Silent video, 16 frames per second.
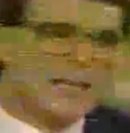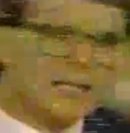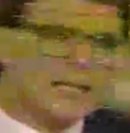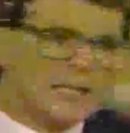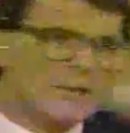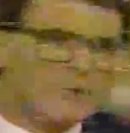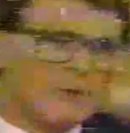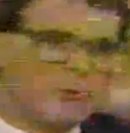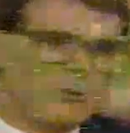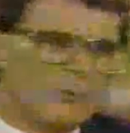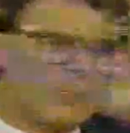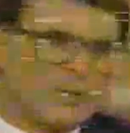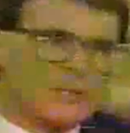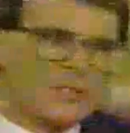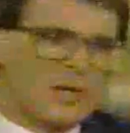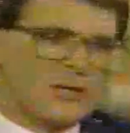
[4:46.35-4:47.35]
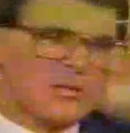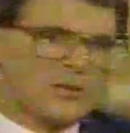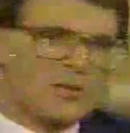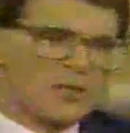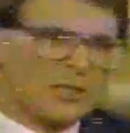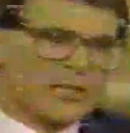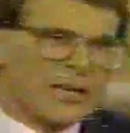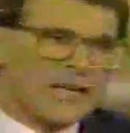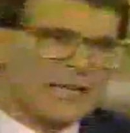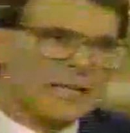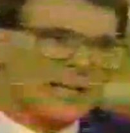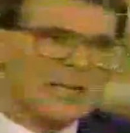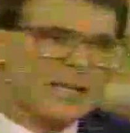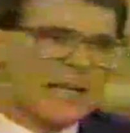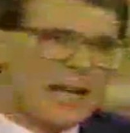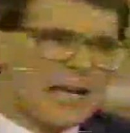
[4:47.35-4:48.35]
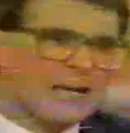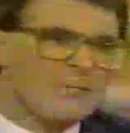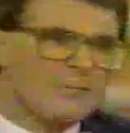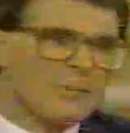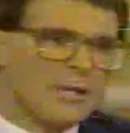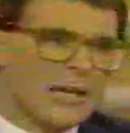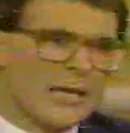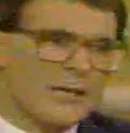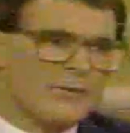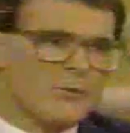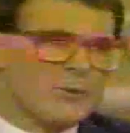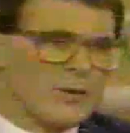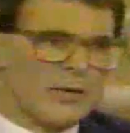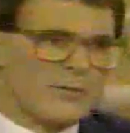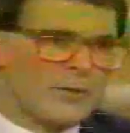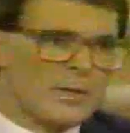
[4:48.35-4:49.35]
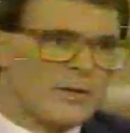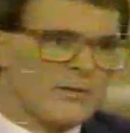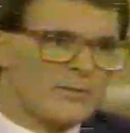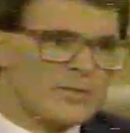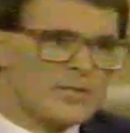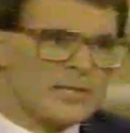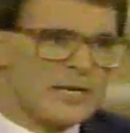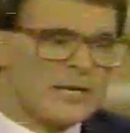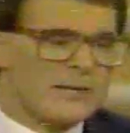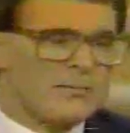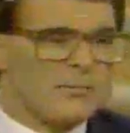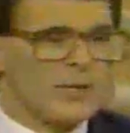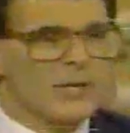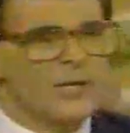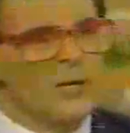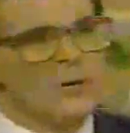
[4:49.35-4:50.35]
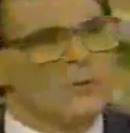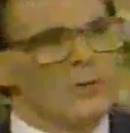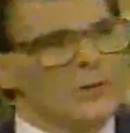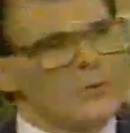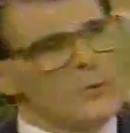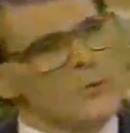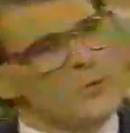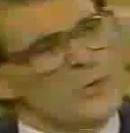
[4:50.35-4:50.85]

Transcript: they differ from each other genetically and behaviorally. They're not the same. Well, if